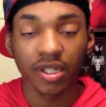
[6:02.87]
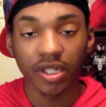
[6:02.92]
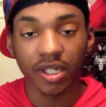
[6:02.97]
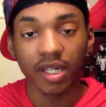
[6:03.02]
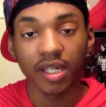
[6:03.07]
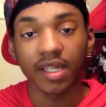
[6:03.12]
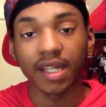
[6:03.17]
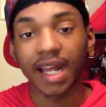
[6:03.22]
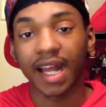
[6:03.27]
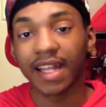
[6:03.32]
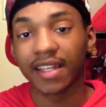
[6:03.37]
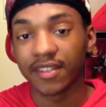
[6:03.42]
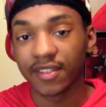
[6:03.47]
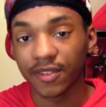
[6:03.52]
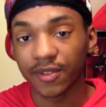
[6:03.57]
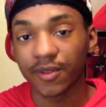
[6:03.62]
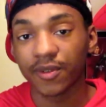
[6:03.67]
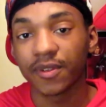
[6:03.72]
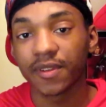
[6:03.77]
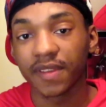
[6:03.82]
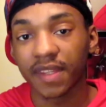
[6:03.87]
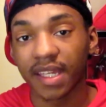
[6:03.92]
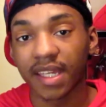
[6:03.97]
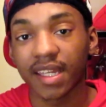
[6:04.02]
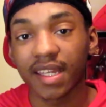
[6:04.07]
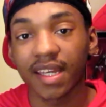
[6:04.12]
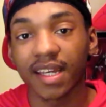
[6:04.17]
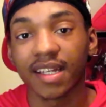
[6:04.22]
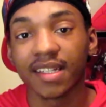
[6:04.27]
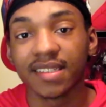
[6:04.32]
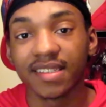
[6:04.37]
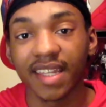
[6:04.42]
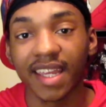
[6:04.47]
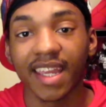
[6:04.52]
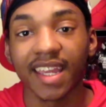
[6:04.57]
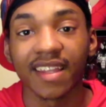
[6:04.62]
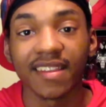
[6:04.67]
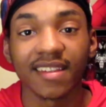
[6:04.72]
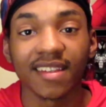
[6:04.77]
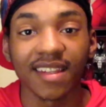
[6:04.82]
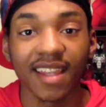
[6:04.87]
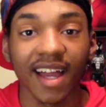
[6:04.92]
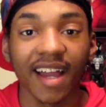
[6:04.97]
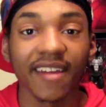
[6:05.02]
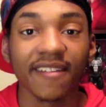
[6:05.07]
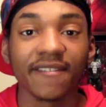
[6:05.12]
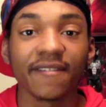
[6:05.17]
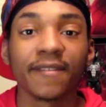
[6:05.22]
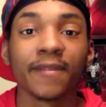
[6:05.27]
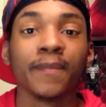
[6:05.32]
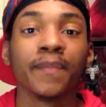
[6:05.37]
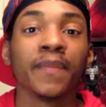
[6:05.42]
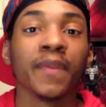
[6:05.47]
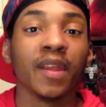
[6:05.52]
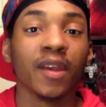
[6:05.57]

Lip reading: good. I do think A Day in the Life